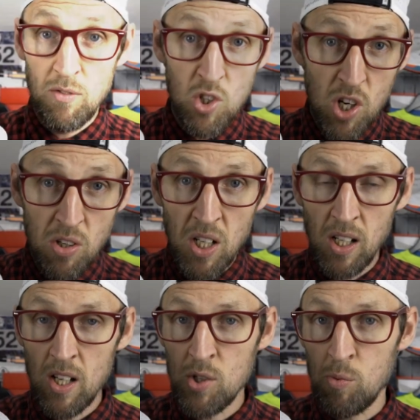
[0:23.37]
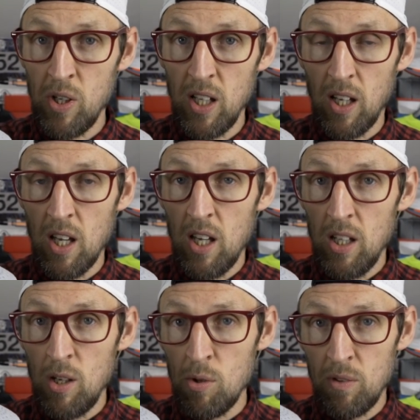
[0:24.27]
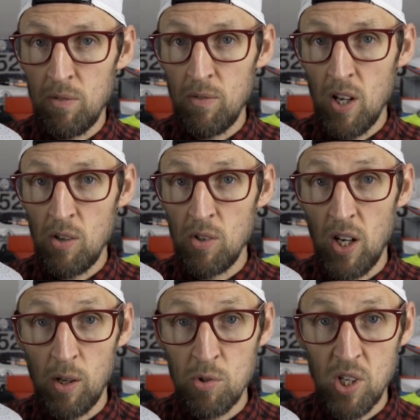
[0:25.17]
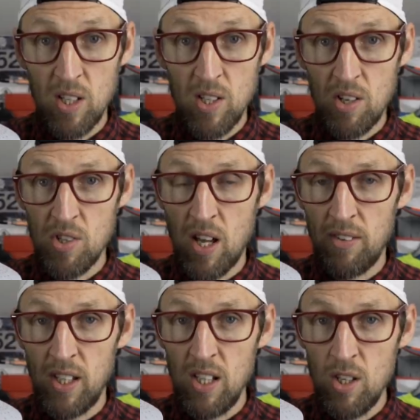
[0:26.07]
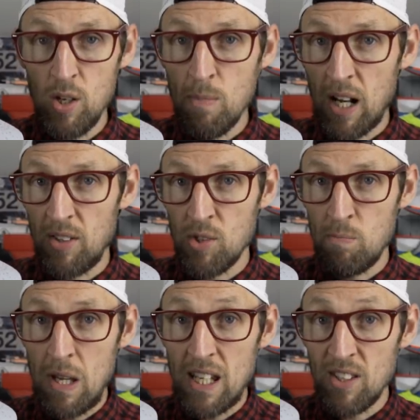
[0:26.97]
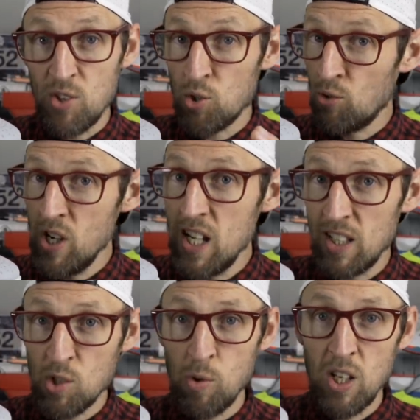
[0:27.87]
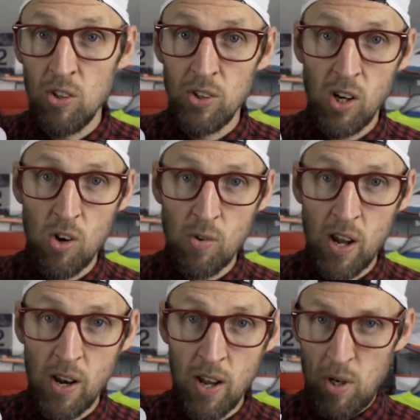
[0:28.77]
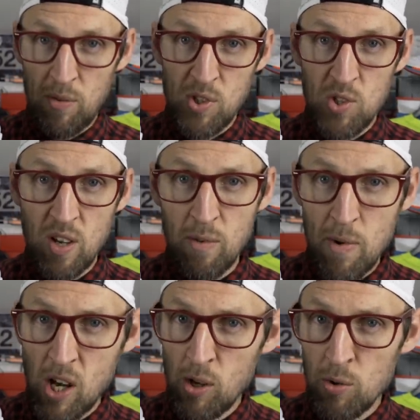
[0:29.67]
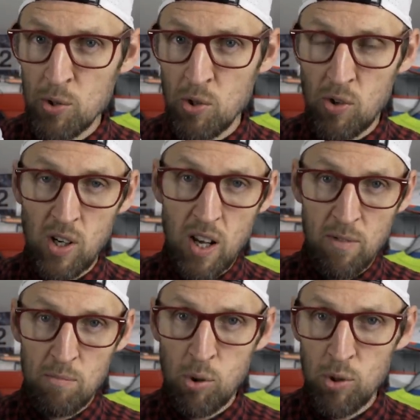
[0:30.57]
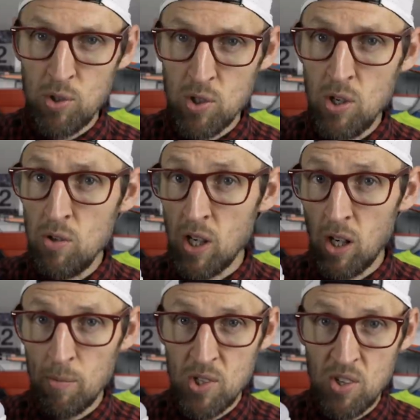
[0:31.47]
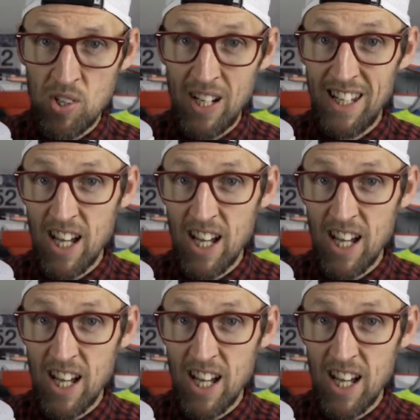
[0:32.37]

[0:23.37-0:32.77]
If you tuned in last week, you would have known that I was going to test out the New Balance Beacon 3 this week on the long run, but after 7 miles or 11.2 kilometres in it